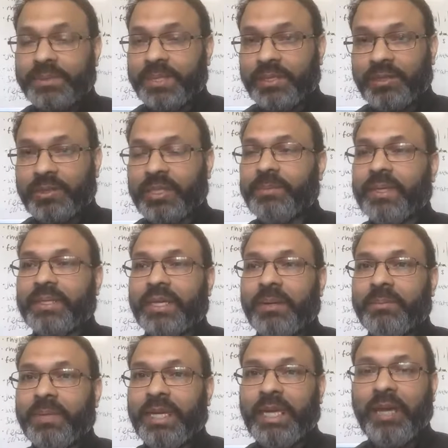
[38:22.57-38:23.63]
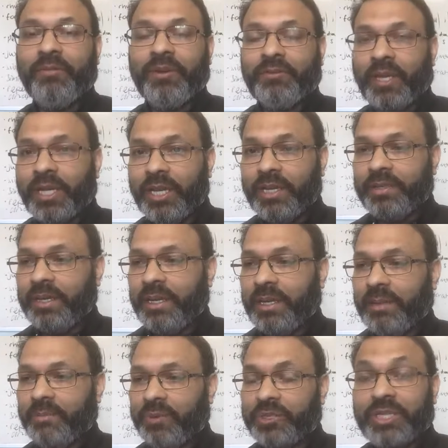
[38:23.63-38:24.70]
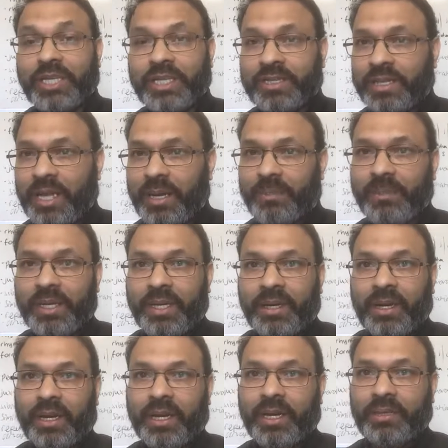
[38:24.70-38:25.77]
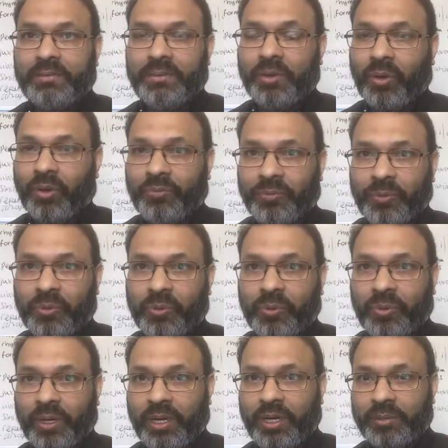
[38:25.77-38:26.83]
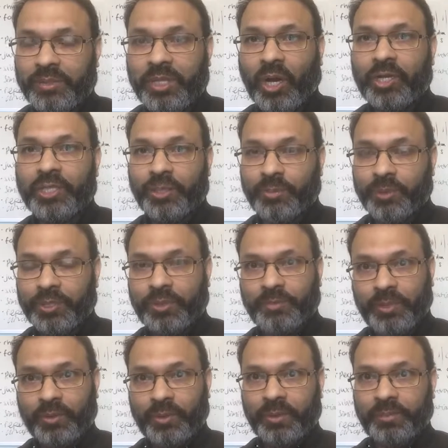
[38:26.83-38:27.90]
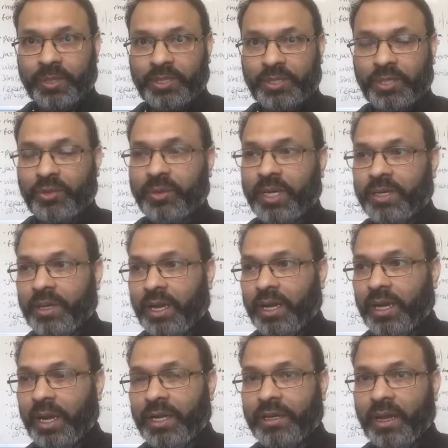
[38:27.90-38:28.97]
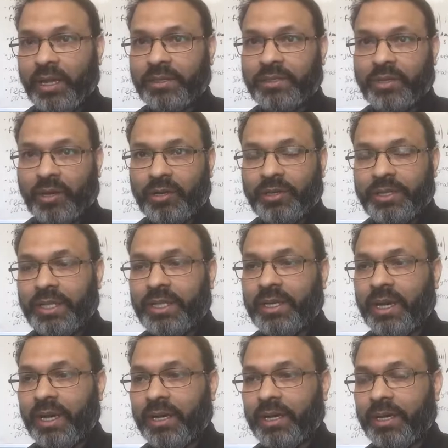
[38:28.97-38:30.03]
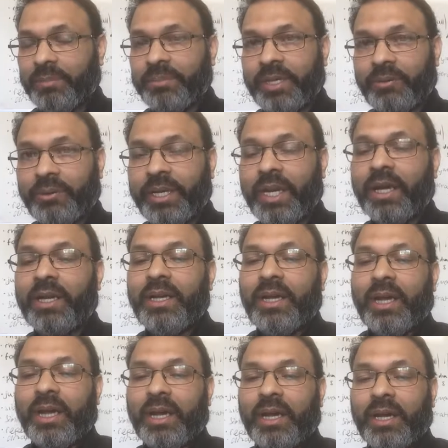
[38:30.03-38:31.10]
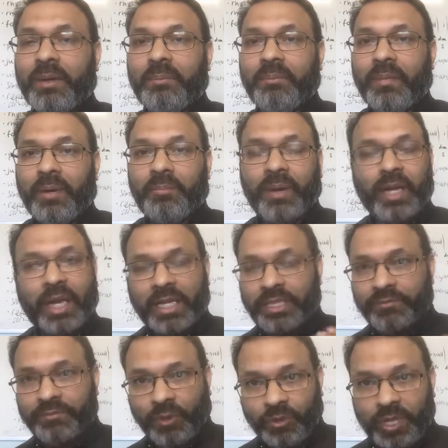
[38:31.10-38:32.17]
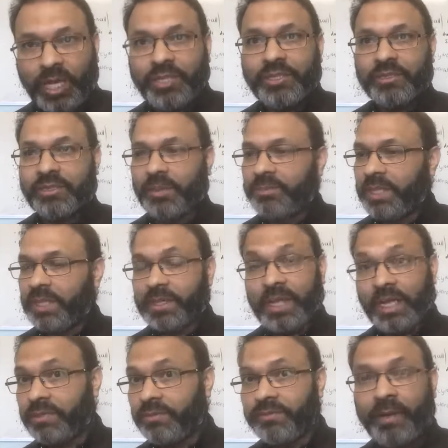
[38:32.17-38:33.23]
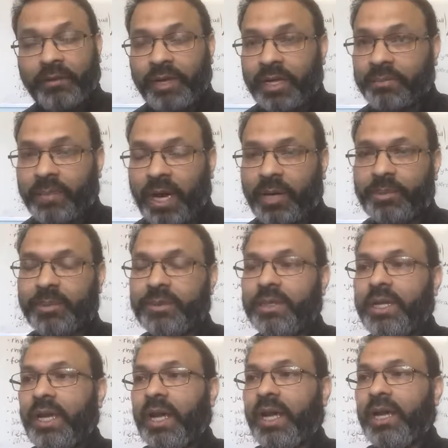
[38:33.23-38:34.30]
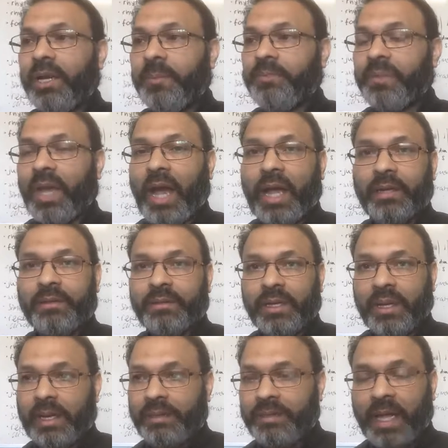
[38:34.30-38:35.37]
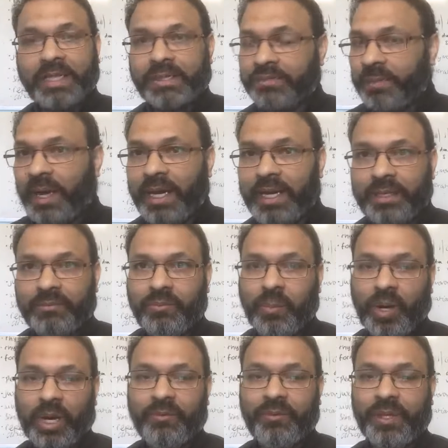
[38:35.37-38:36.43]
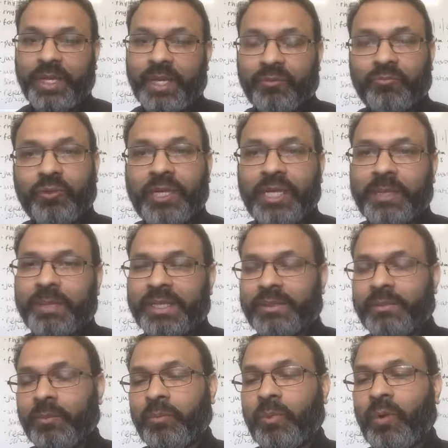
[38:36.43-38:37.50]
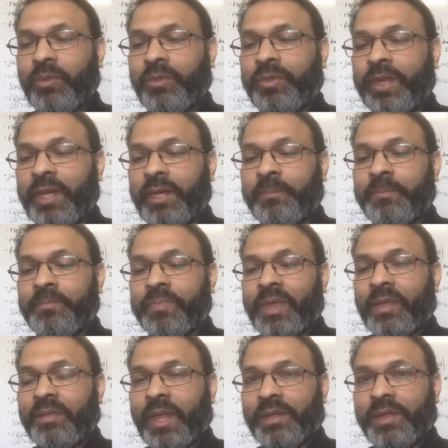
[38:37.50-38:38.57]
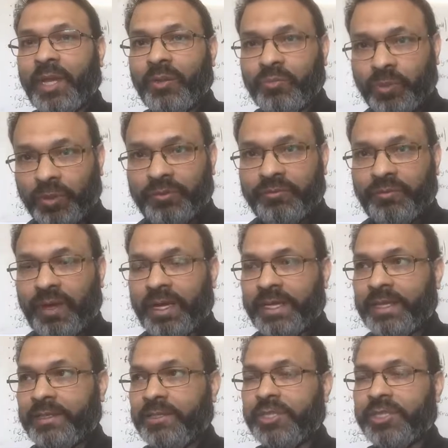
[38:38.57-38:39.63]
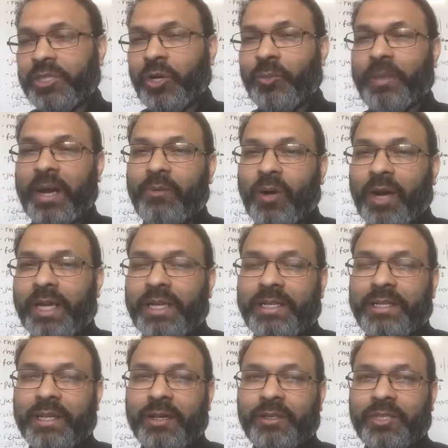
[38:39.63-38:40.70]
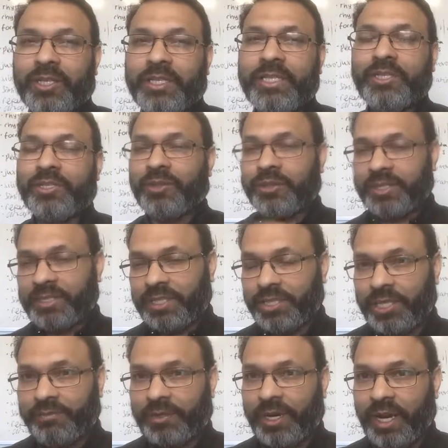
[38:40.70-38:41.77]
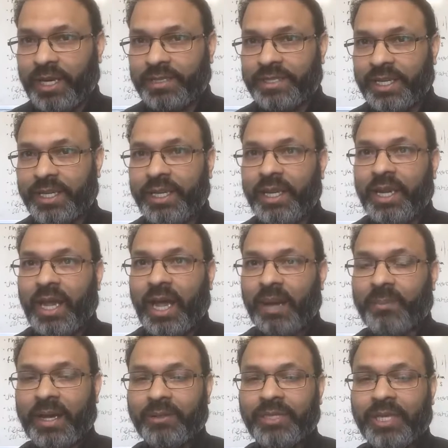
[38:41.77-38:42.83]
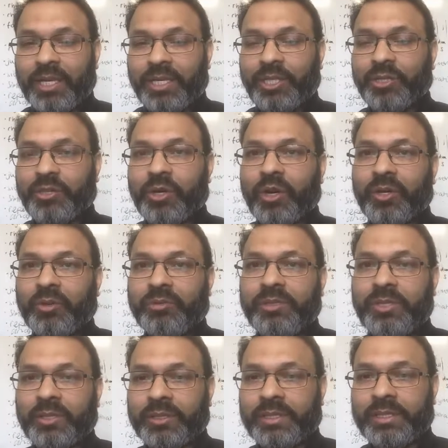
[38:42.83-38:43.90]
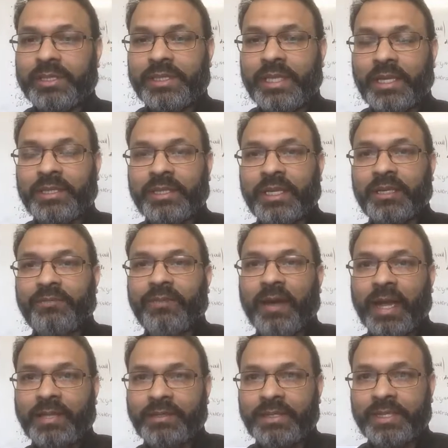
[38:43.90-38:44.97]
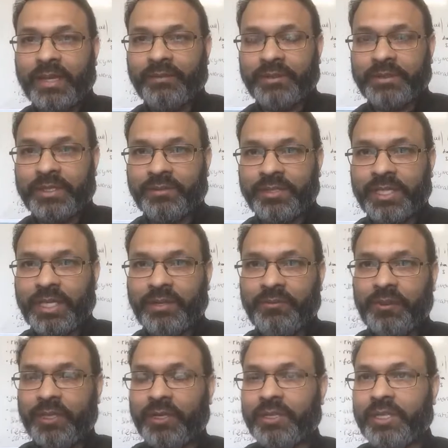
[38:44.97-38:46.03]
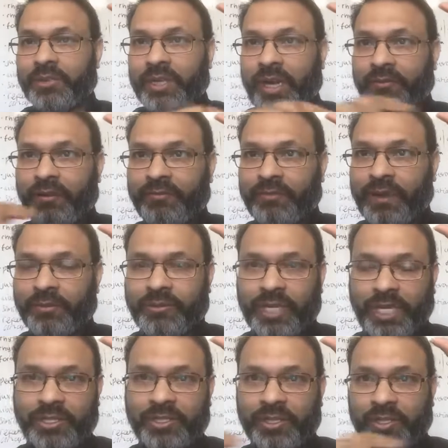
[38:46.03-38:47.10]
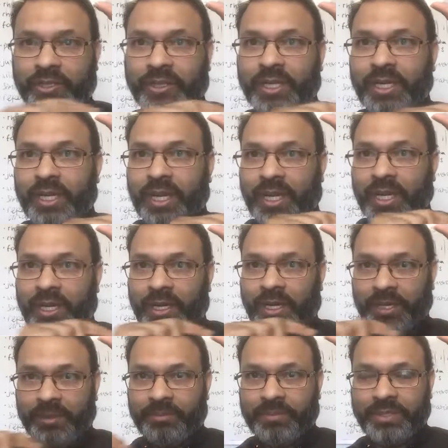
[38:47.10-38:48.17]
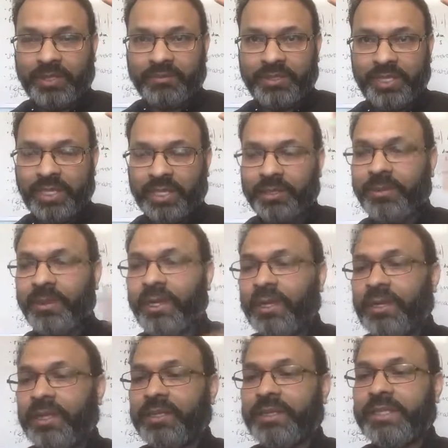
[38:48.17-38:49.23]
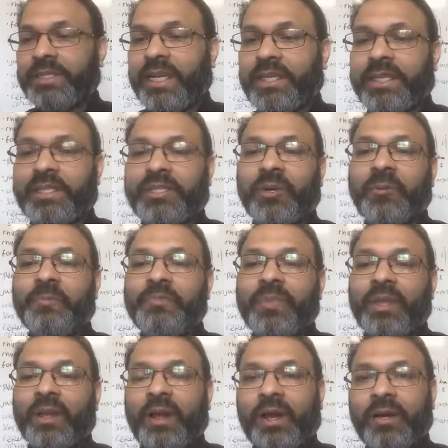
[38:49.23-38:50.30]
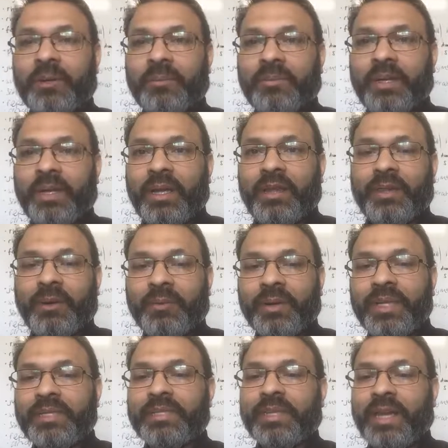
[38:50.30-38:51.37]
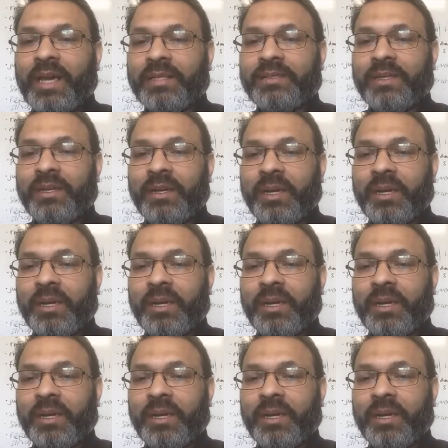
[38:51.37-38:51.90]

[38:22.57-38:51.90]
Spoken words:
absolutely. But even if they learn or study Islam, not for scholarship, but to pursue a scholarly career, but as a vocational subject, that's very admirable. And that's fine, whatever they can read. But one thing that they would find, just to go back to initial things that Sheikh Farhan said about you're not going to understand an advanced level tafsir if you don't have a foundational tafsir understanding. So there is that